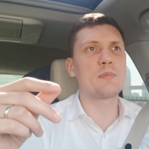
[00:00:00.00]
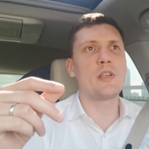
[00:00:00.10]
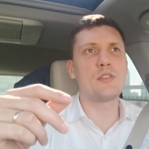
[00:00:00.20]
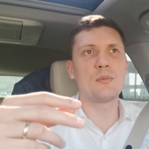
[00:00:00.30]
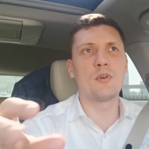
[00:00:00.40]

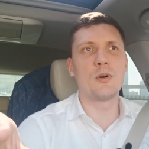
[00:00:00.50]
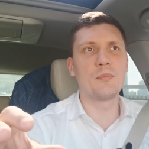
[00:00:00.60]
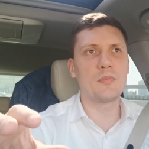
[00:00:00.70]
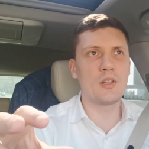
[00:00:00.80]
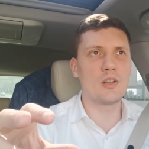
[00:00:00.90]
explain you more
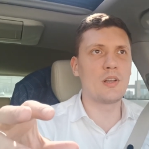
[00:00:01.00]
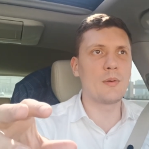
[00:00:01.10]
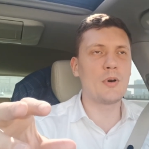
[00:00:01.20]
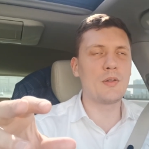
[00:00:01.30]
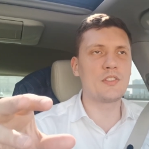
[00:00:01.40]

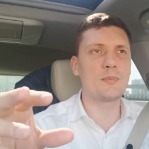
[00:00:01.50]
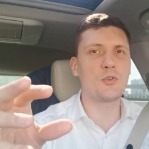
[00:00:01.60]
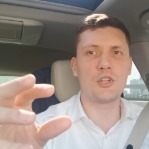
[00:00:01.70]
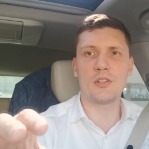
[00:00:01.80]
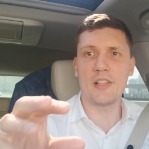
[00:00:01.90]
about this
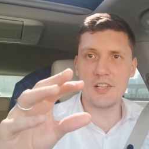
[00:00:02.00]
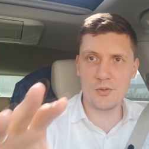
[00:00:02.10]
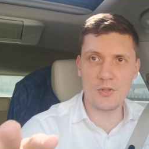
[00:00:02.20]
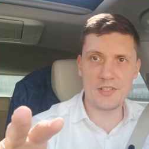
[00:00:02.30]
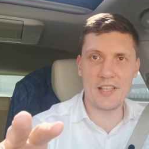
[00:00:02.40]
project next
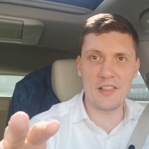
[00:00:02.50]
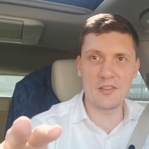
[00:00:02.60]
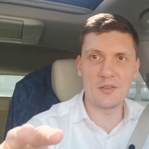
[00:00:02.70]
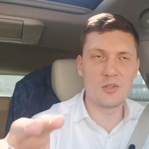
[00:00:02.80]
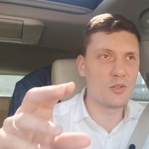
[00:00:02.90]
to the stand.
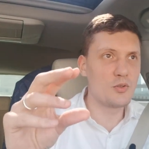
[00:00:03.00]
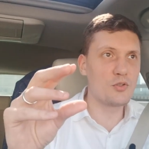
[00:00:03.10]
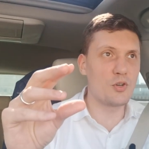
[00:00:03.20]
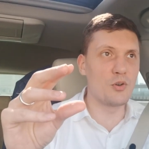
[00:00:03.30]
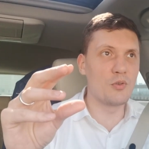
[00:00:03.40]

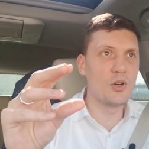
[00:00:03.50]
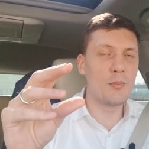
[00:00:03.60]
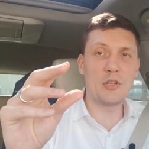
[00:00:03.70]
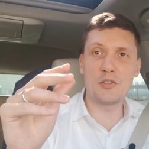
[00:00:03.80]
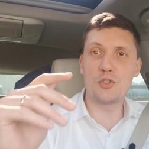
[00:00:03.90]
So
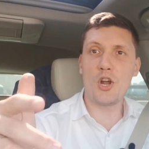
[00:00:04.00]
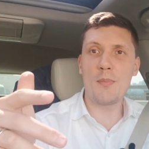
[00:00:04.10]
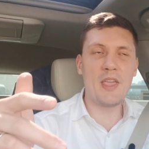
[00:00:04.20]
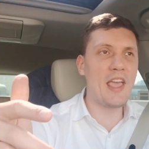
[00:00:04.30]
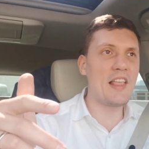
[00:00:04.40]
please
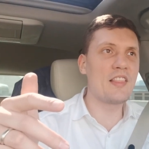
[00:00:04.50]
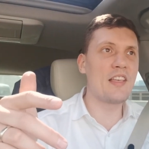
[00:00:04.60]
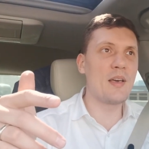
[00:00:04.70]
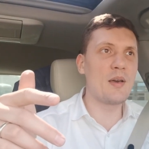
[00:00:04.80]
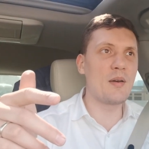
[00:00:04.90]
join me and
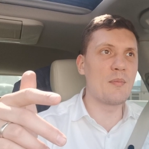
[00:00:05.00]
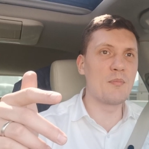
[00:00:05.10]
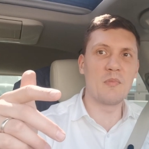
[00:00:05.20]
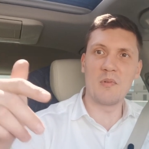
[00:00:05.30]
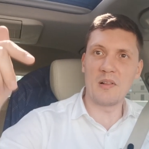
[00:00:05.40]

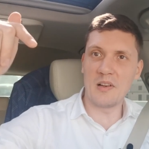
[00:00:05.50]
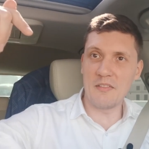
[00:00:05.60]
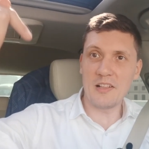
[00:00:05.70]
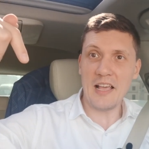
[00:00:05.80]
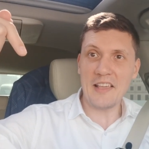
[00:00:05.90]

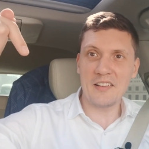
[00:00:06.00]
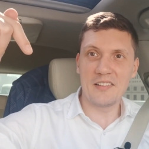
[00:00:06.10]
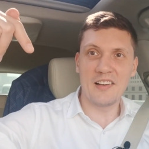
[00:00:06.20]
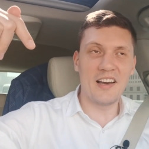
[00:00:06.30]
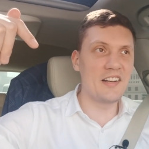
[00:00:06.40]
leave a like
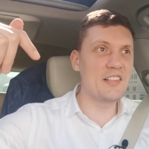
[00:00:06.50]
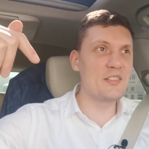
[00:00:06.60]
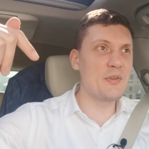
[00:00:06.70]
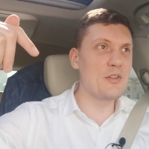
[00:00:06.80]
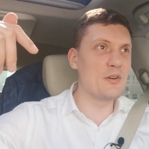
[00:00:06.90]
under
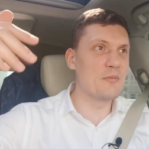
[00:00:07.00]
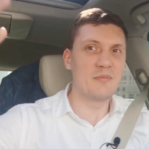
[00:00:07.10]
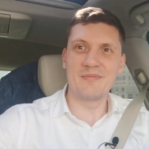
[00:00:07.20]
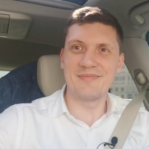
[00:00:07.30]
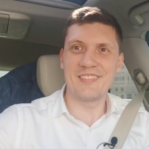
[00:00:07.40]
this video.
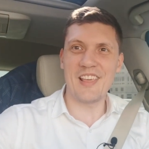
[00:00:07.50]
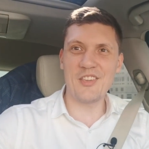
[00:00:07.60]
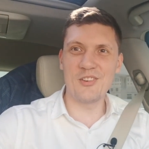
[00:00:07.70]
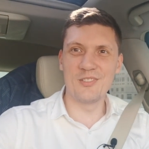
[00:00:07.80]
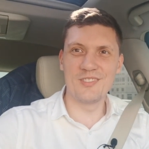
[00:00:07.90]

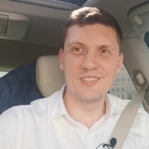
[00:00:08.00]
Thank you.